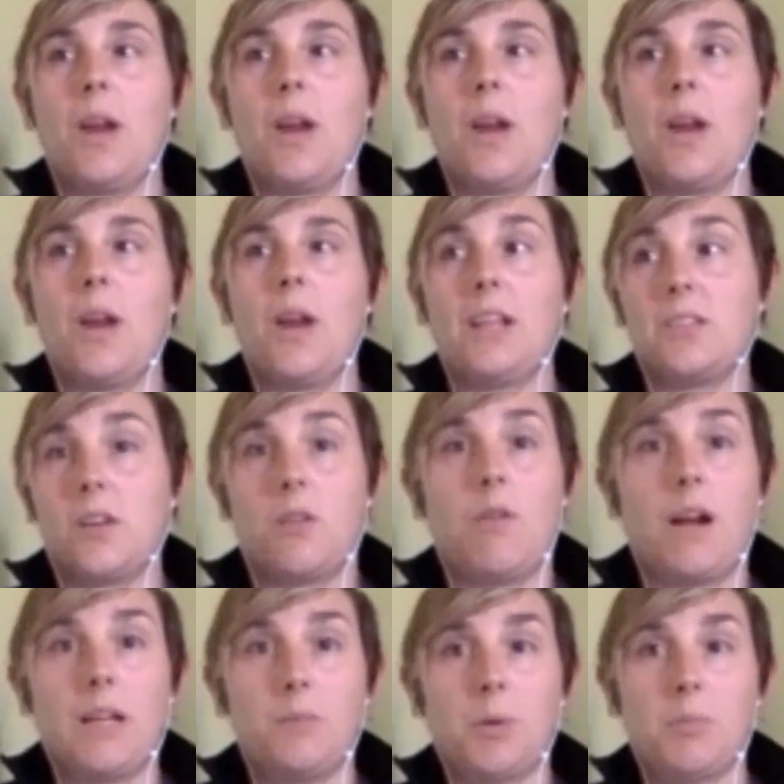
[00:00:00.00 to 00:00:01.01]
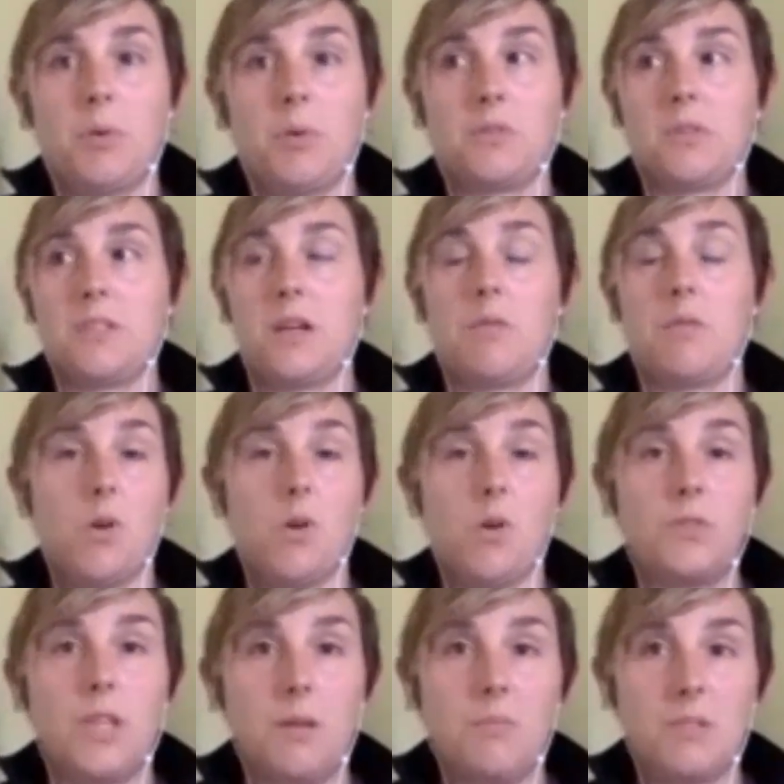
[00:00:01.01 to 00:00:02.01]
when I started writing proposals,
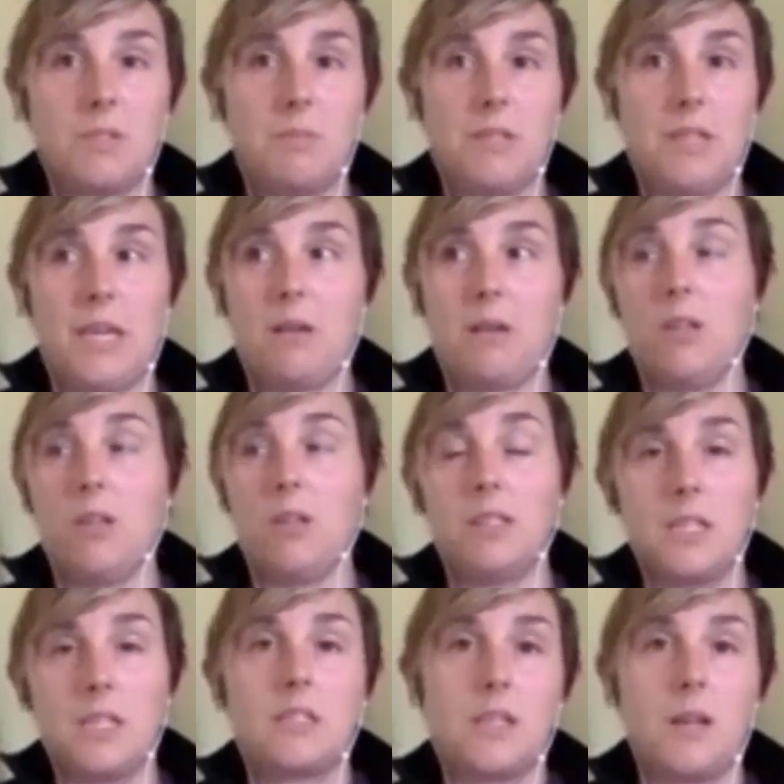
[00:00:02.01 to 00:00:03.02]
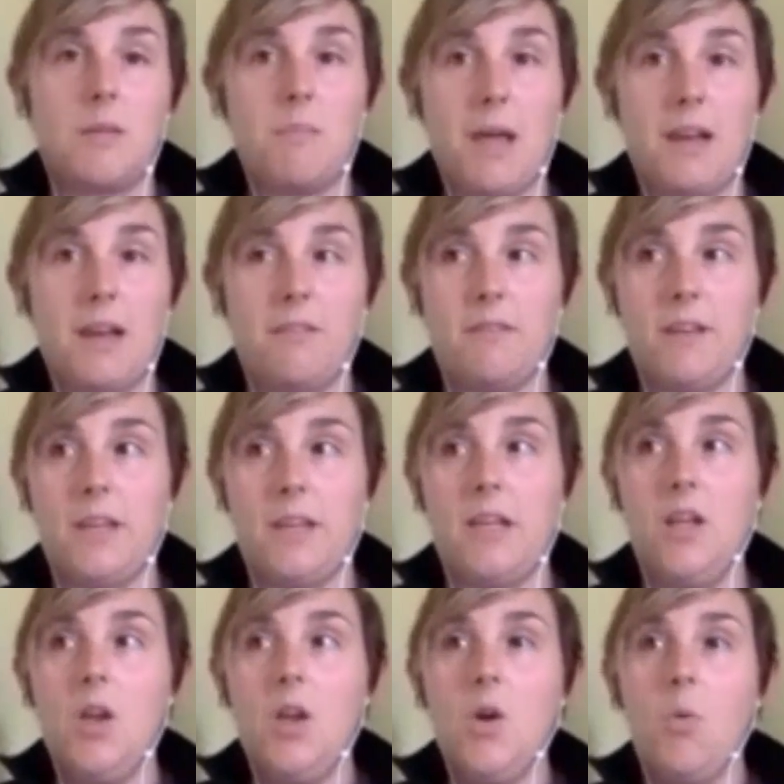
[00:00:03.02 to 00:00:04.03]
I wrote them to be like, well, is this going to
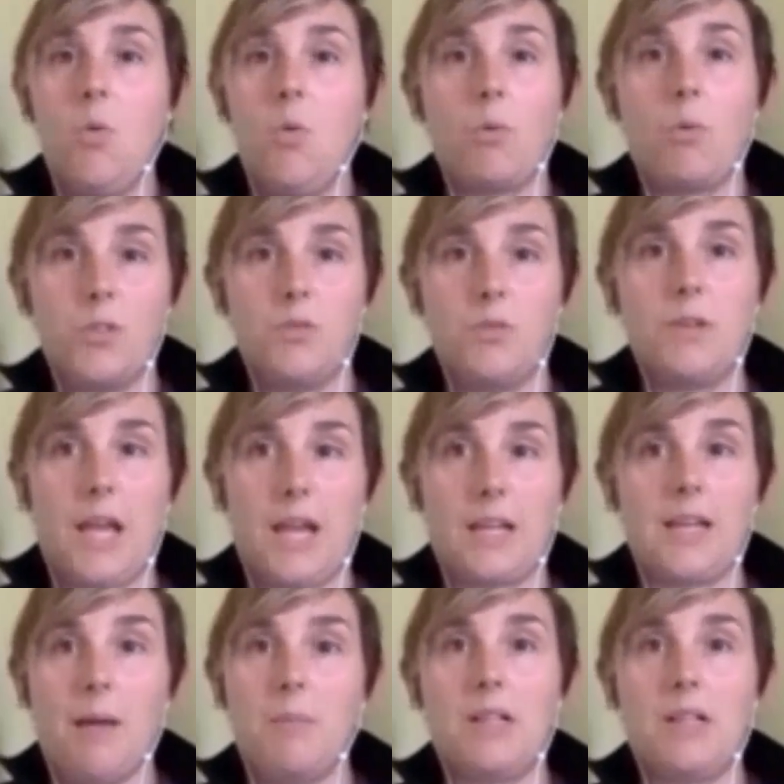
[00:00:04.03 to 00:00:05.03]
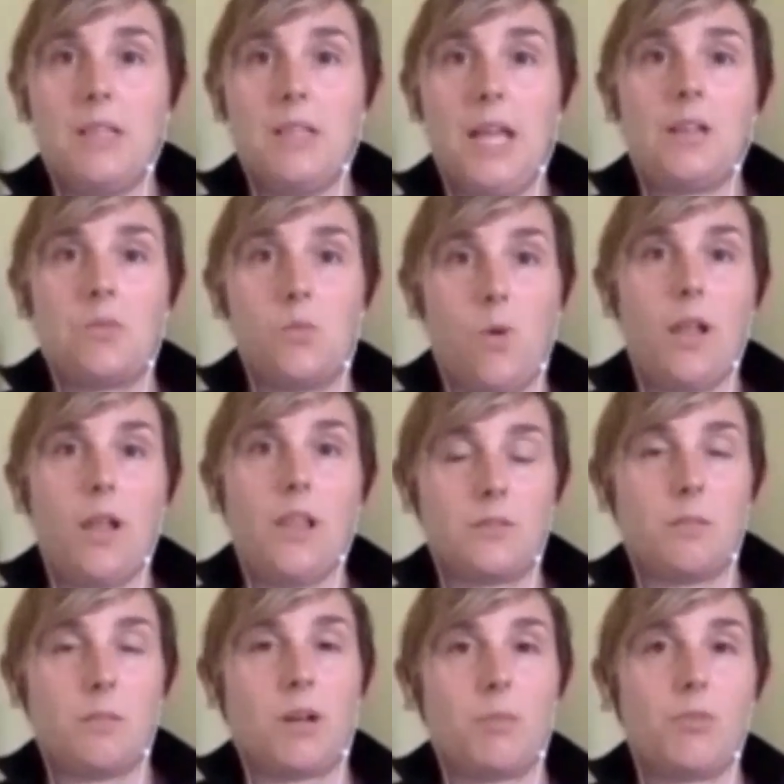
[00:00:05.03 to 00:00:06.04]
benefit what we're doing academically as
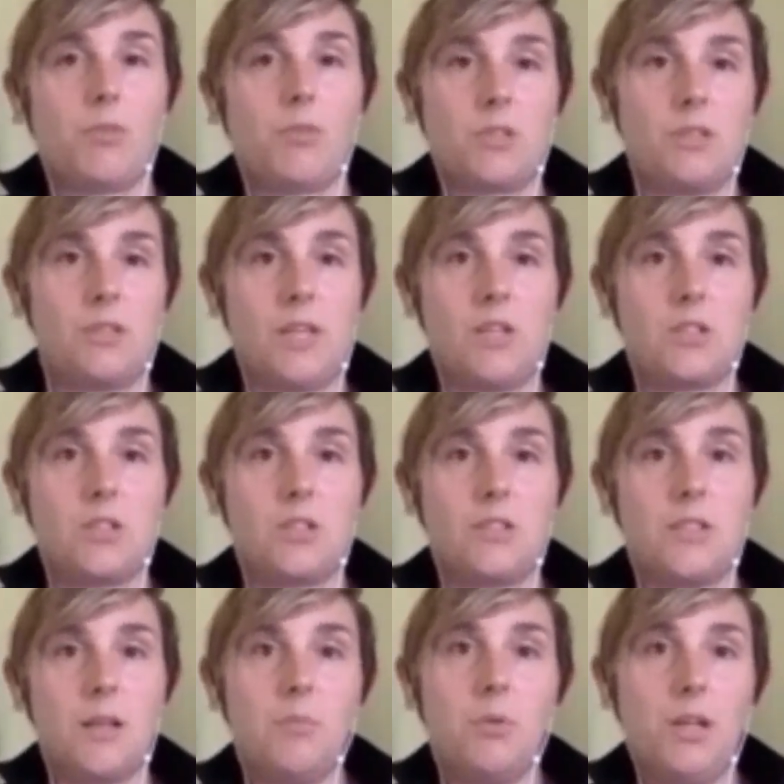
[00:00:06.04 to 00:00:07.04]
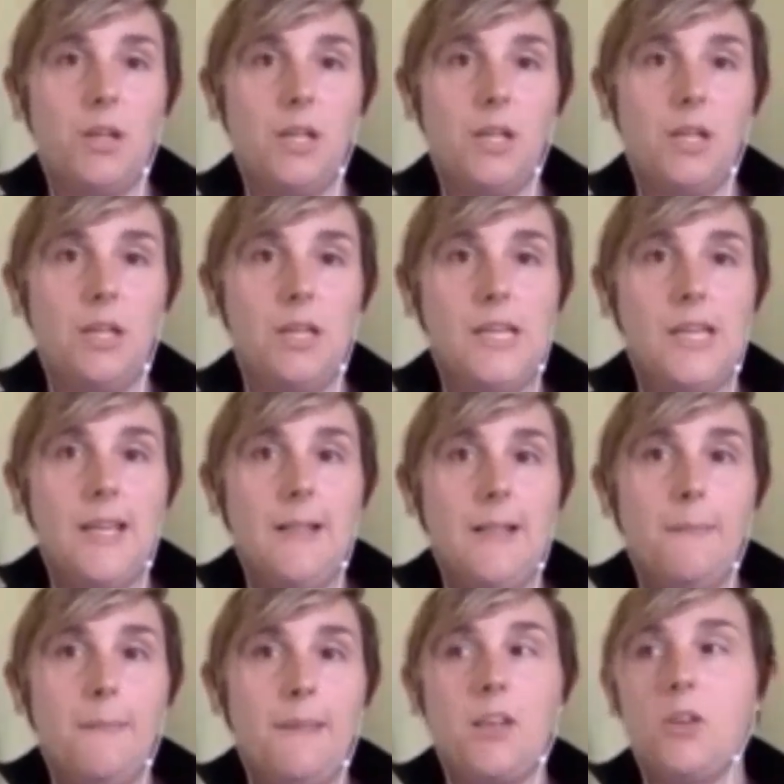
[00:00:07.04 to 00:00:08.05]
well as from a commercialization standpoint?
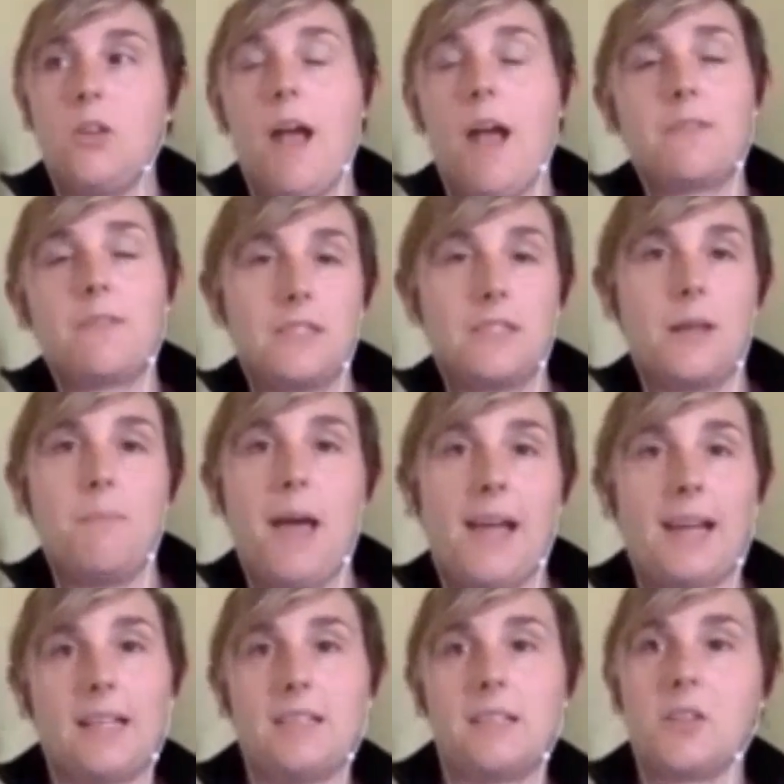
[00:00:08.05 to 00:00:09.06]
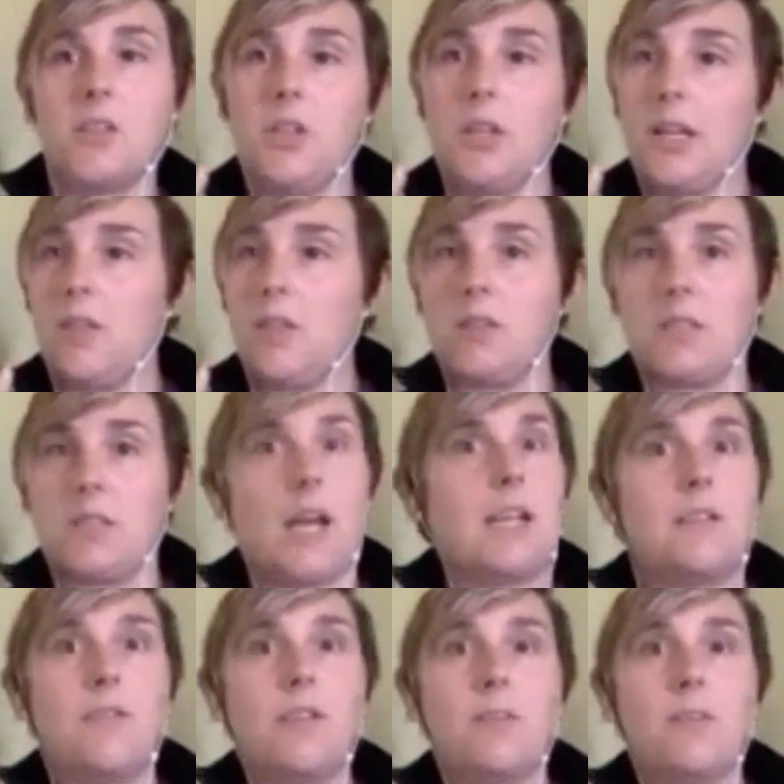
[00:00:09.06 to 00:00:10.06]
And, you have to step back and still look at the
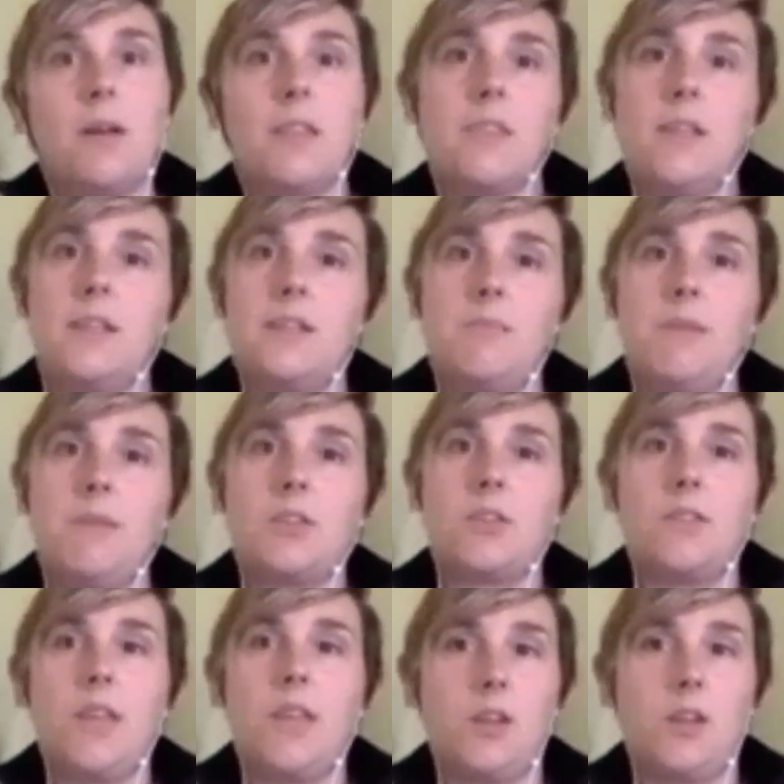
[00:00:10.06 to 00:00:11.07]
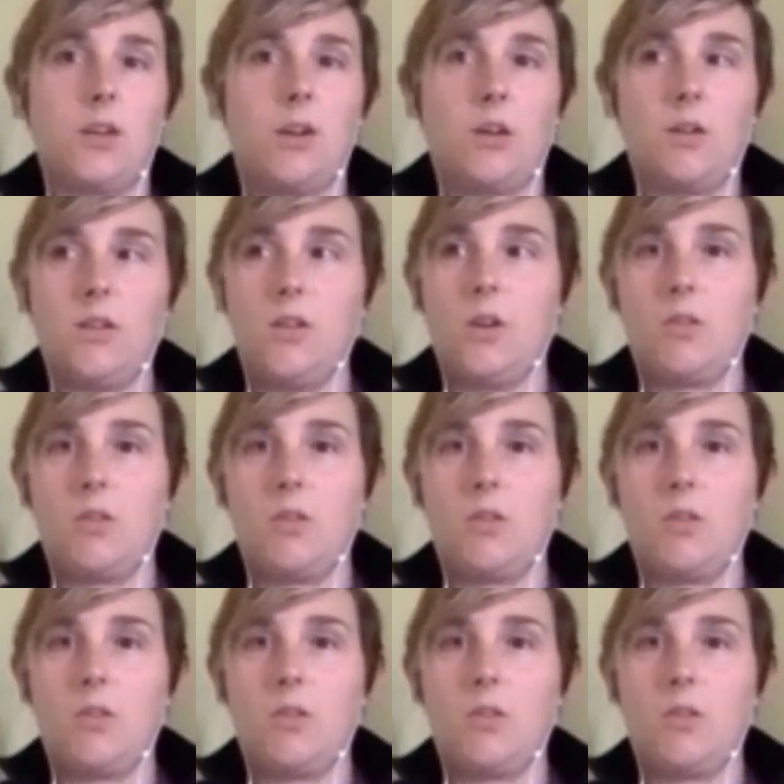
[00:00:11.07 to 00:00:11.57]
scientific method to make sure that